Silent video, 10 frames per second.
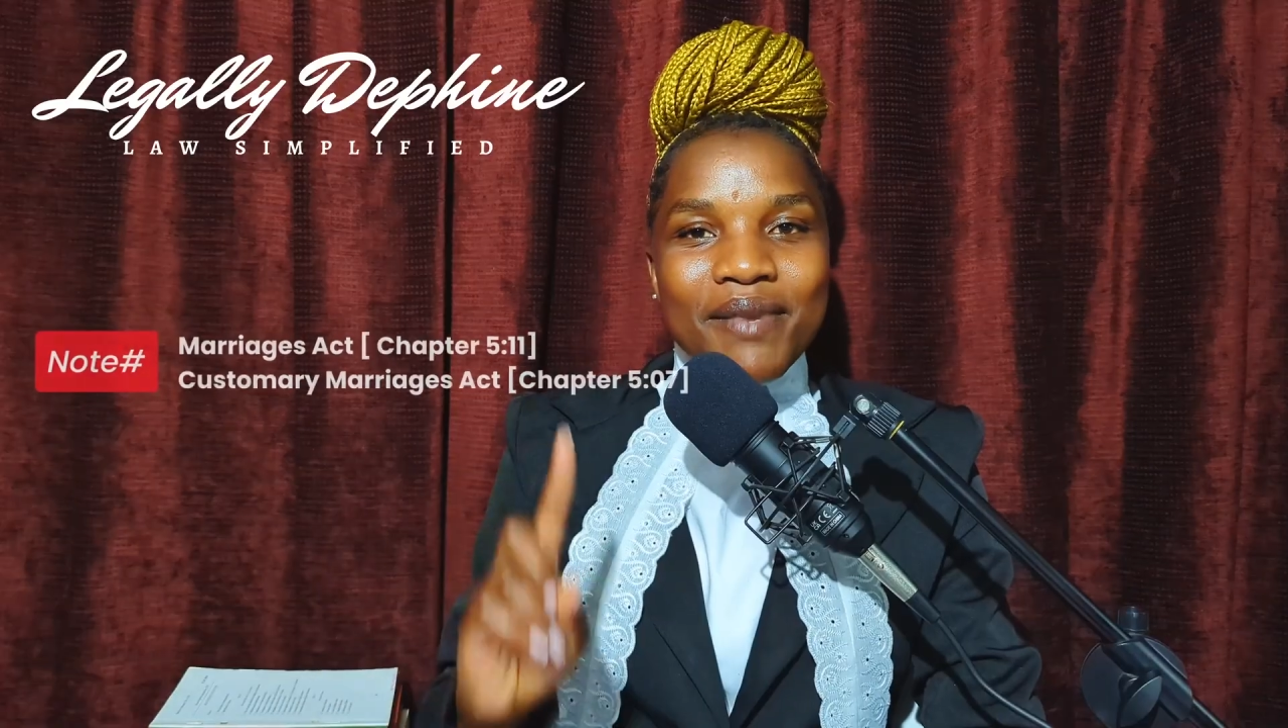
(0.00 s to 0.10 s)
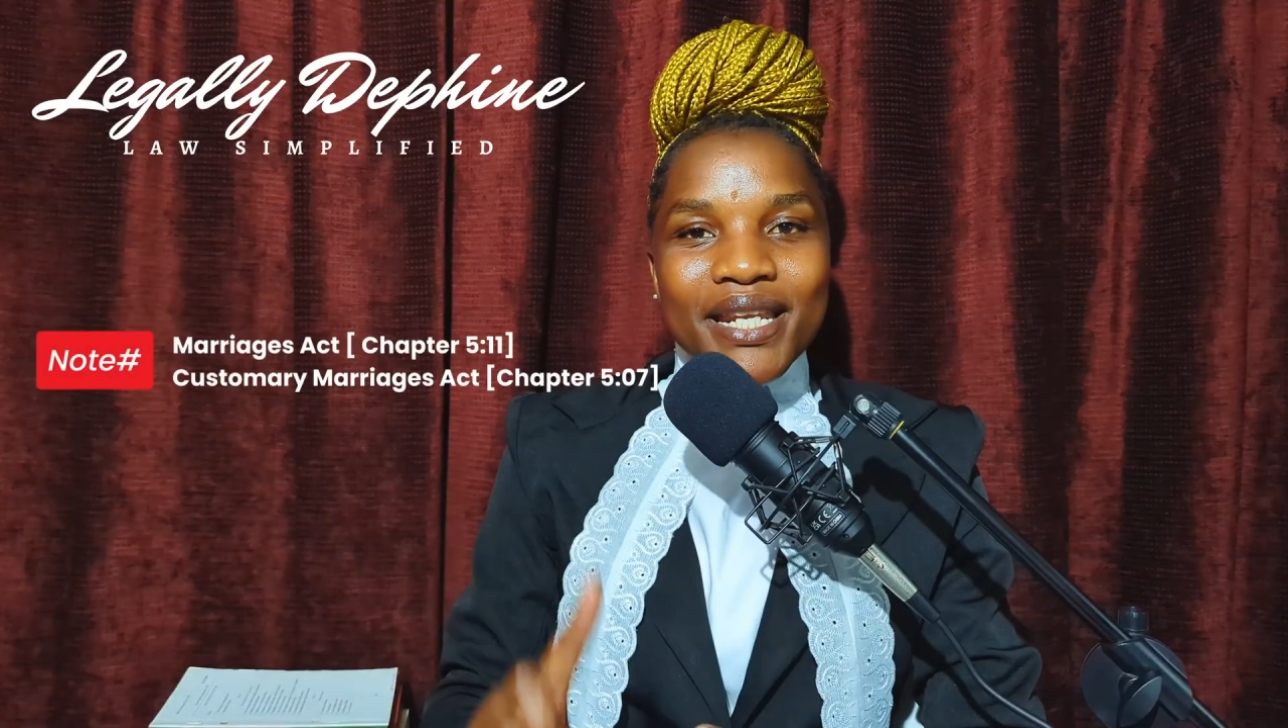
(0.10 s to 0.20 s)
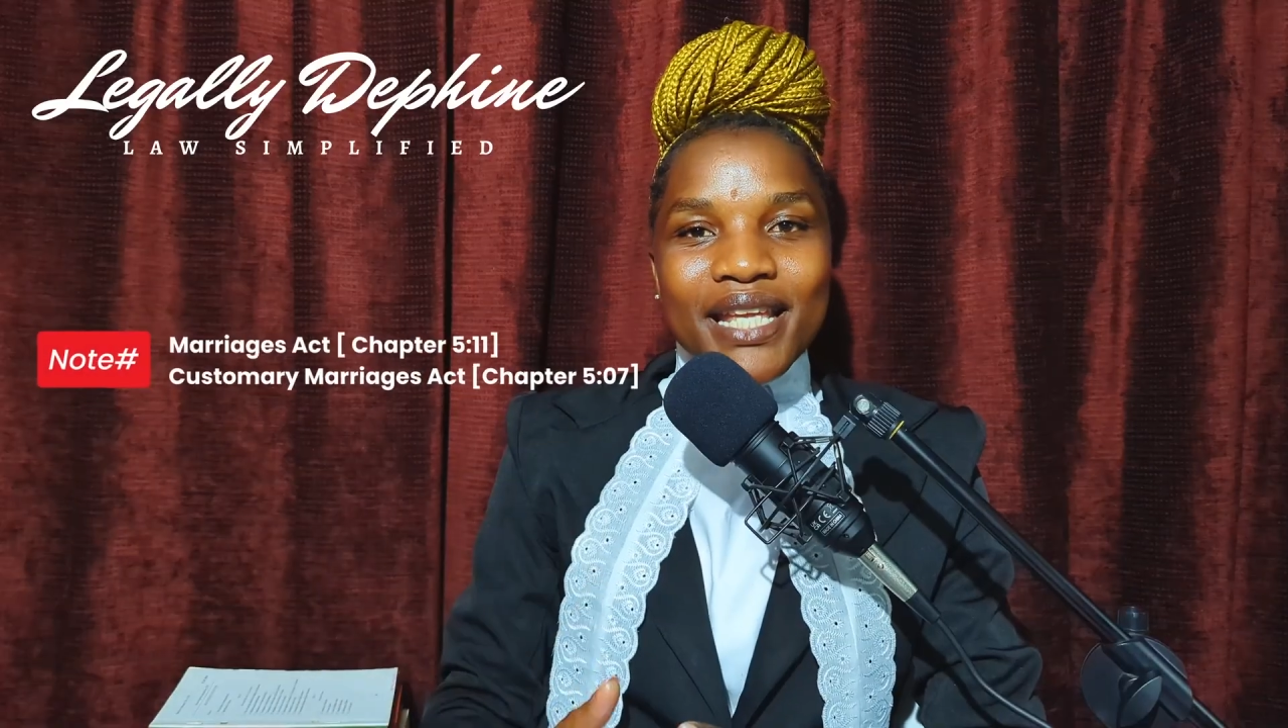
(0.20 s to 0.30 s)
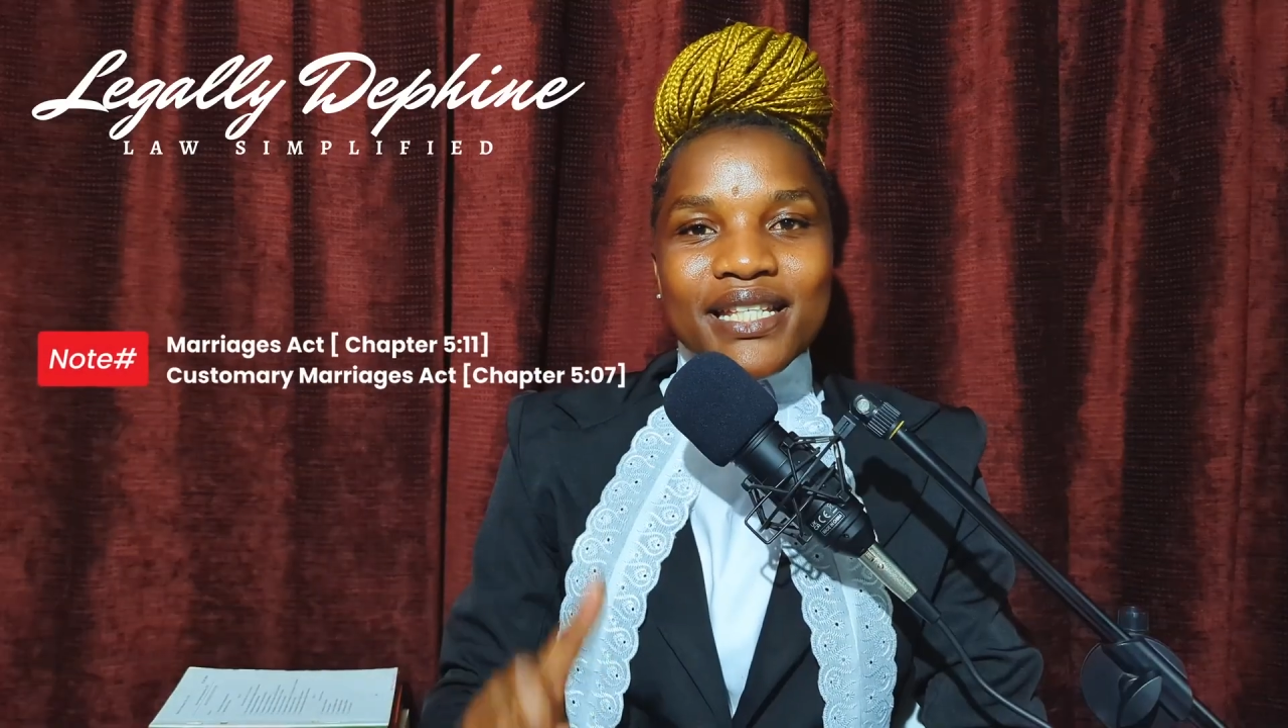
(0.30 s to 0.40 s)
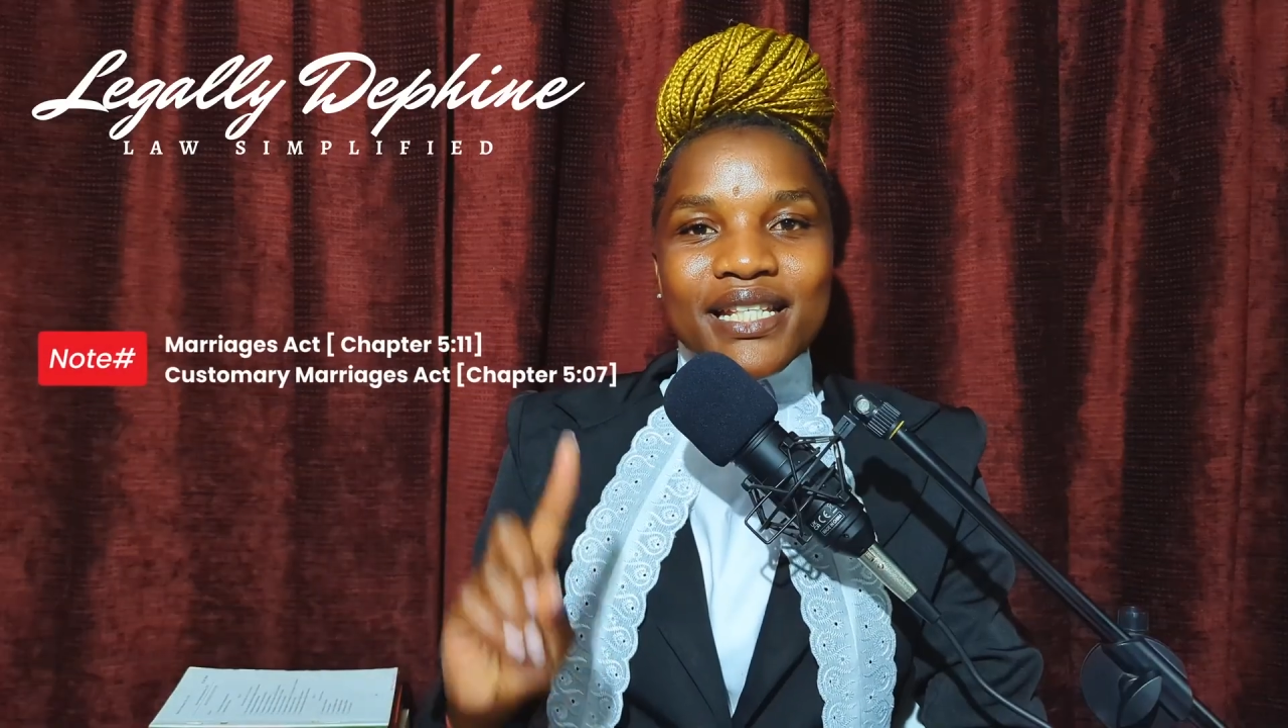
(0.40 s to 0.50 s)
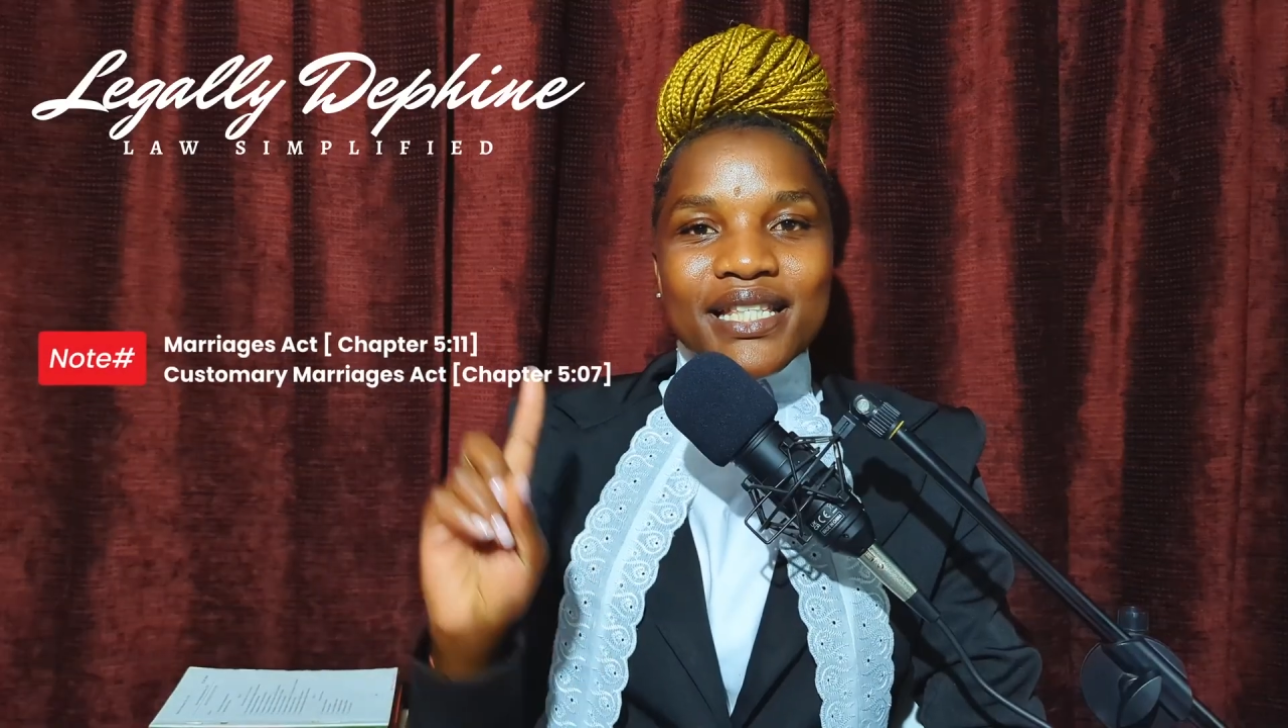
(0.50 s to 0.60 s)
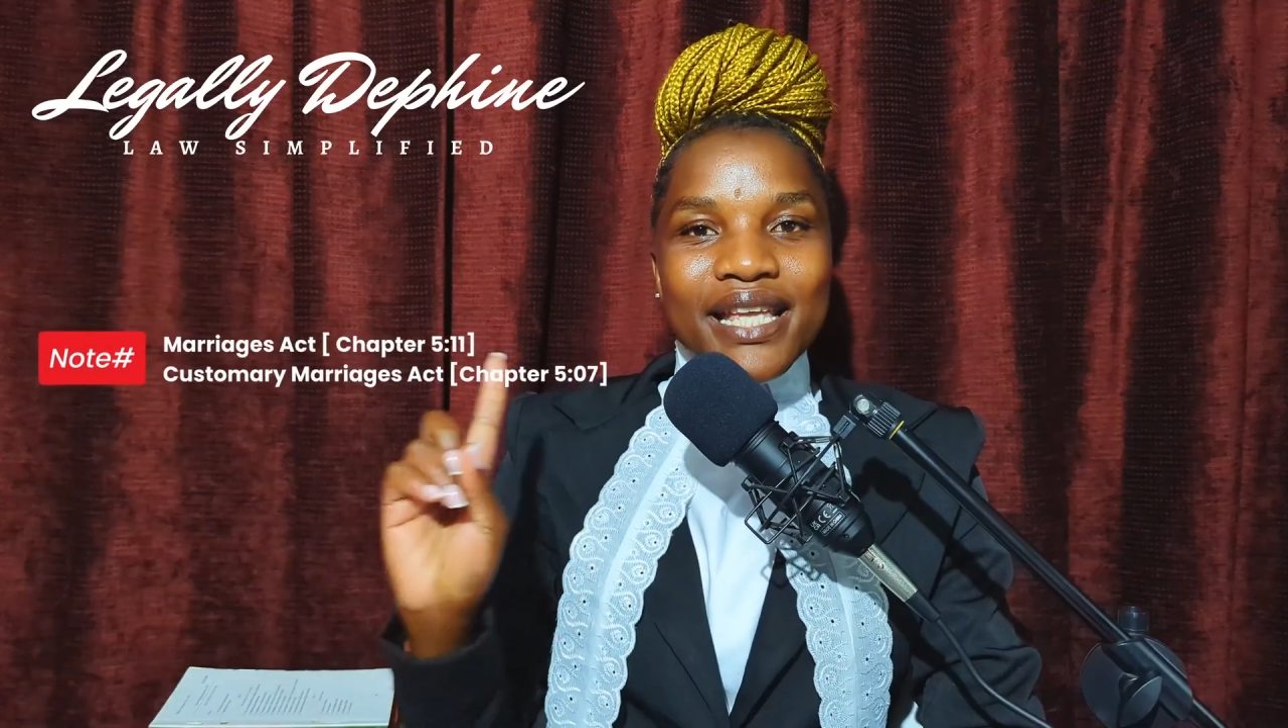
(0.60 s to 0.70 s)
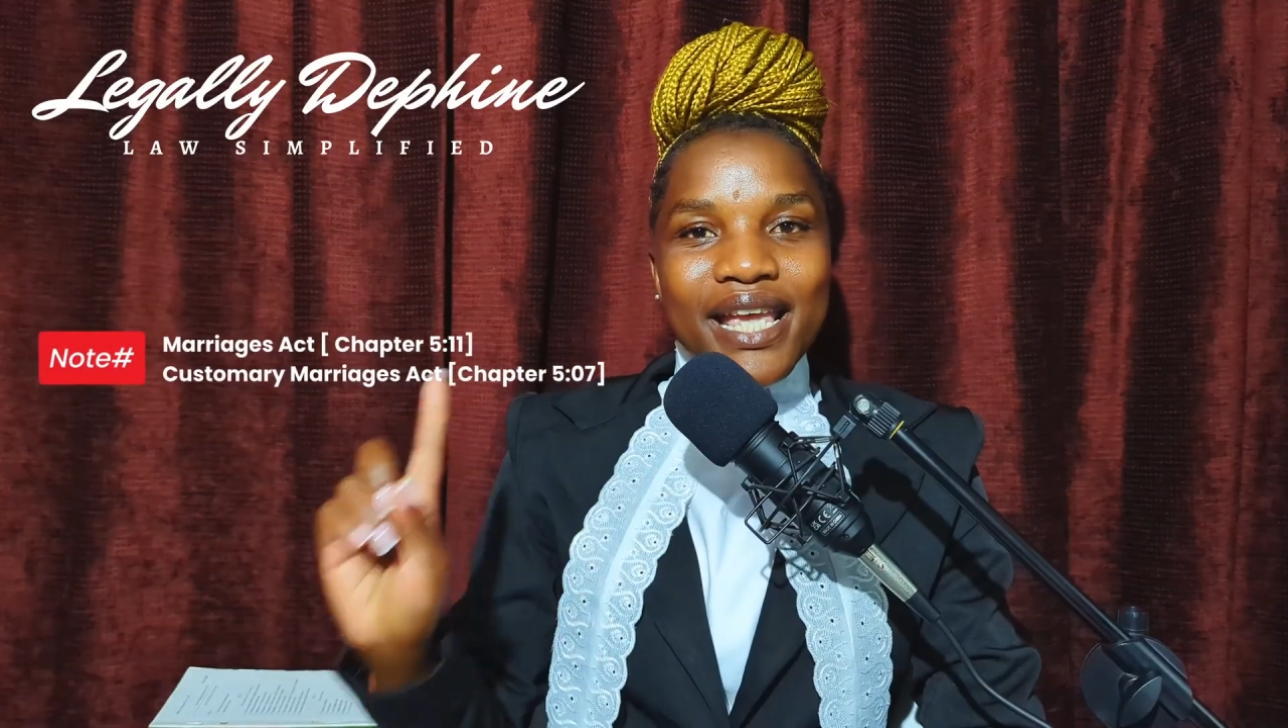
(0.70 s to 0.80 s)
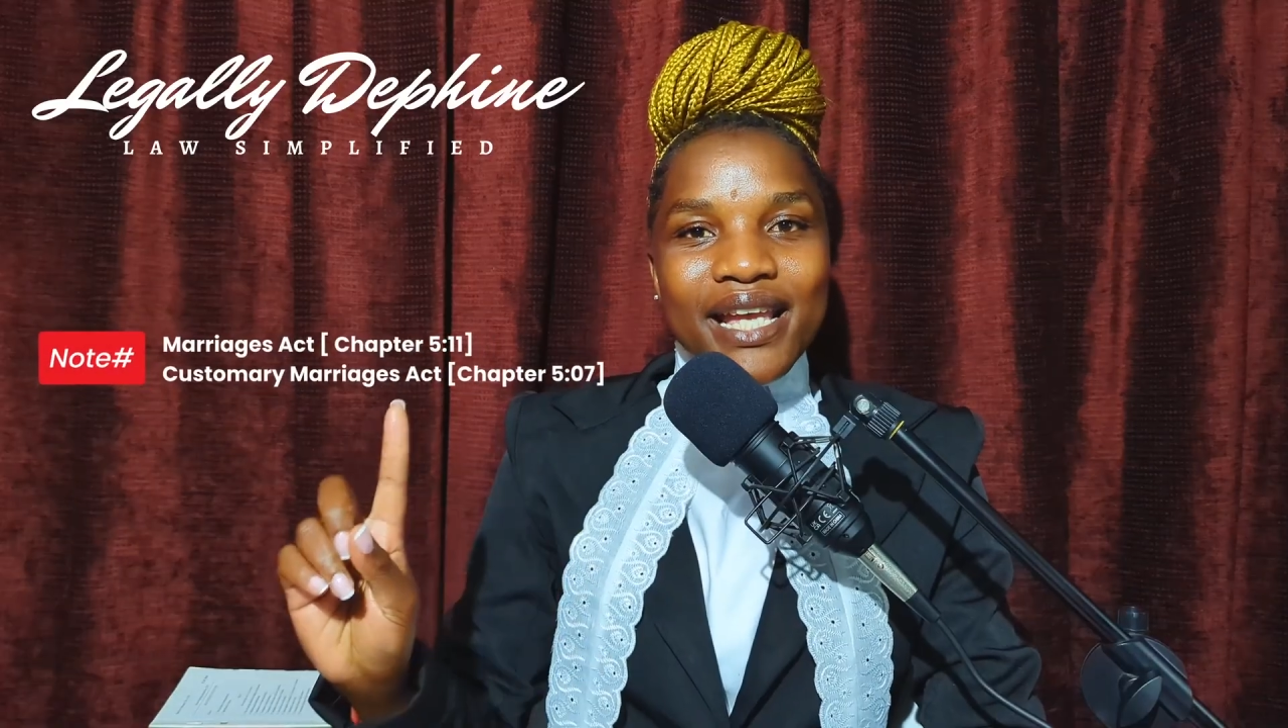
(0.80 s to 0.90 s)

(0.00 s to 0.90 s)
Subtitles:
Marriages